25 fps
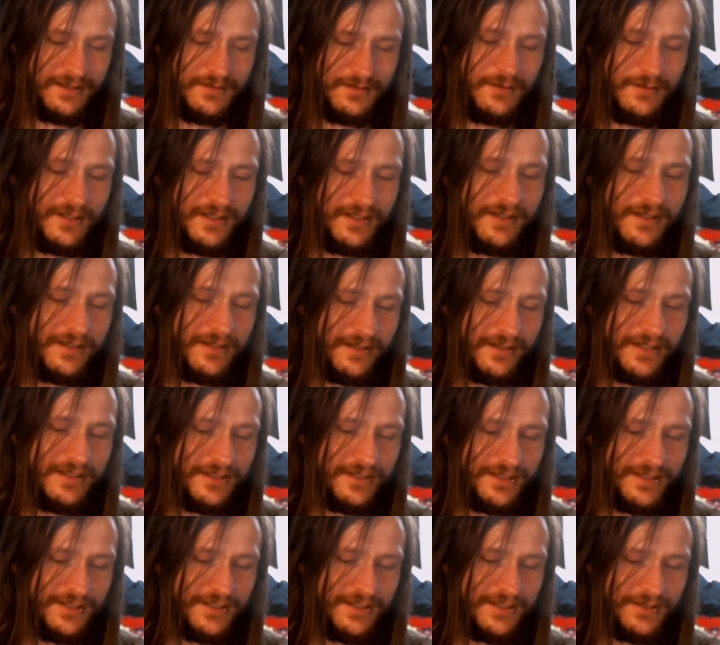What other
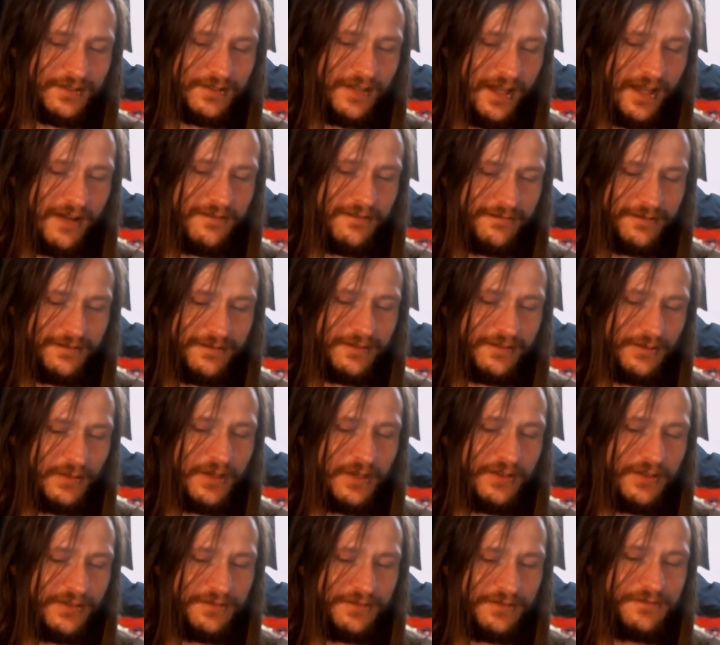energies do we have for the
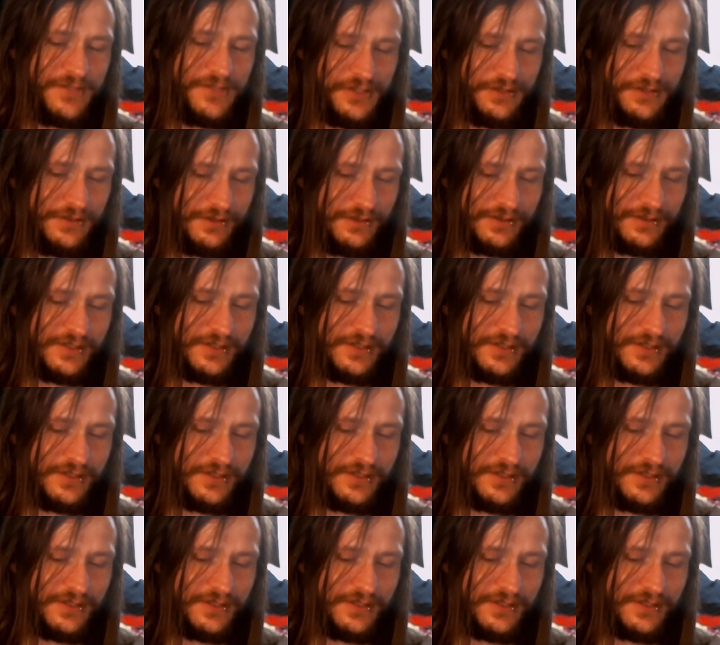month of June?